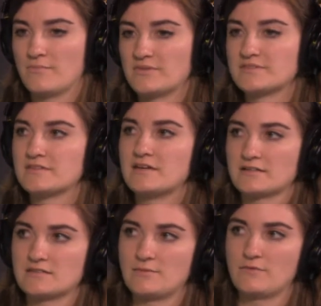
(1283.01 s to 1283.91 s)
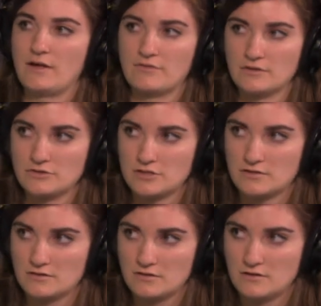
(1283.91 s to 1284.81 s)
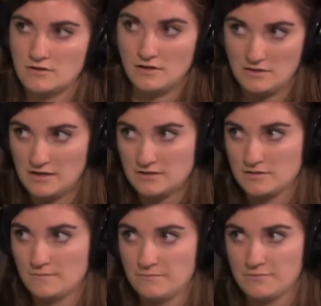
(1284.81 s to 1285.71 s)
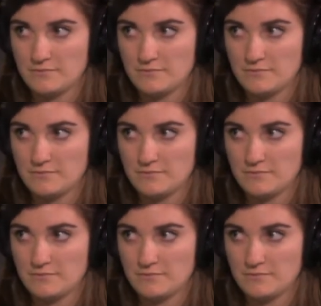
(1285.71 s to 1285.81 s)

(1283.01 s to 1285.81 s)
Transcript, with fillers: this is the next step of evolution mm-hmm. a lot mm-hmm.